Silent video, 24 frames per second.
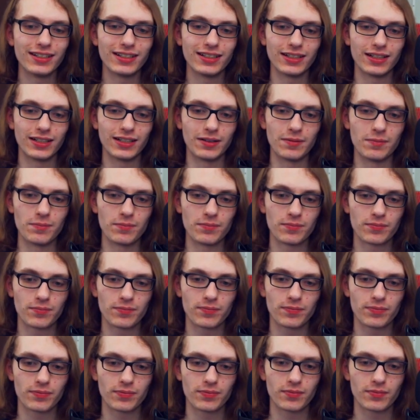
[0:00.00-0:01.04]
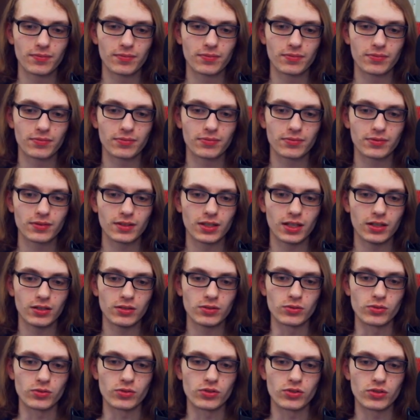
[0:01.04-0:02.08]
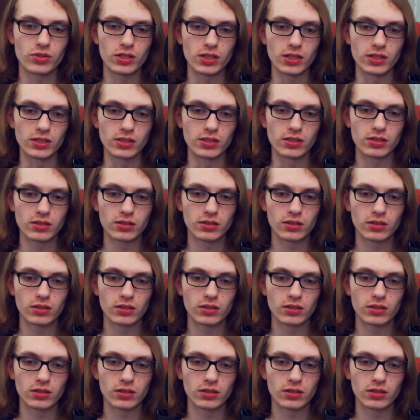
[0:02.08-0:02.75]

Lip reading: Oh, jeez.